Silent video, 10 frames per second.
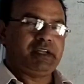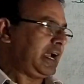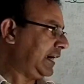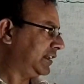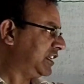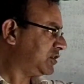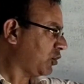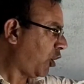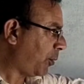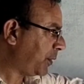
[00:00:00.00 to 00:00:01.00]
and this
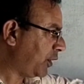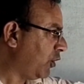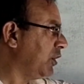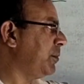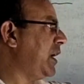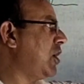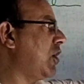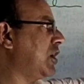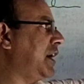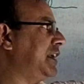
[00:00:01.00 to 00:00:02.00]
operon may
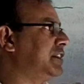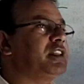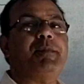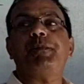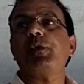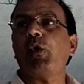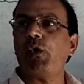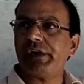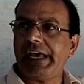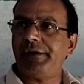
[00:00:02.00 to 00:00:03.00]
occur in the
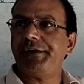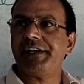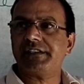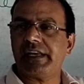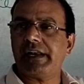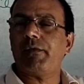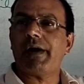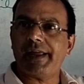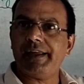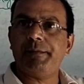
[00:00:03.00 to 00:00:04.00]
prokaryotic cell. Why?